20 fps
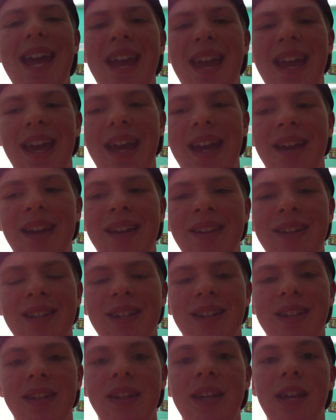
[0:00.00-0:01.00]

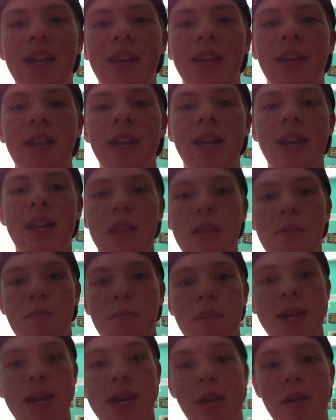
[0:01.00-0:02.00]
and Akeelah and the
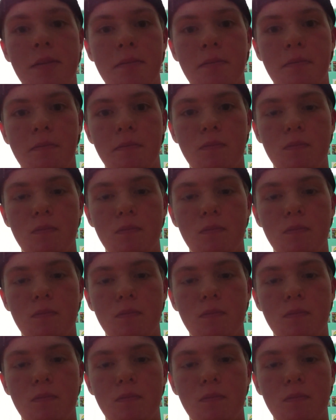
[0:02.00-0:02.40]
Bee.